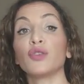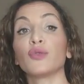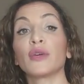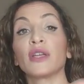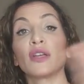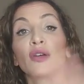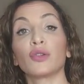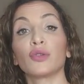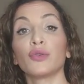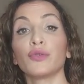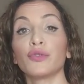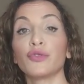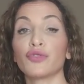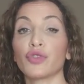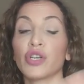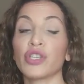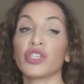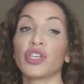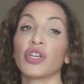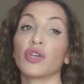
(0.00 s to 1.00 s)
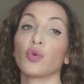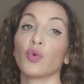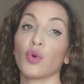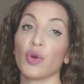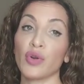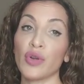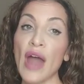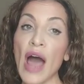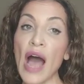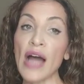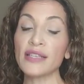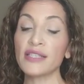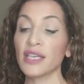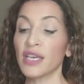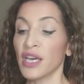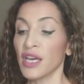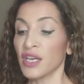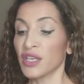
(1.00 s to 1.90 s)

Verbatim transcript: you can include nutrition or not.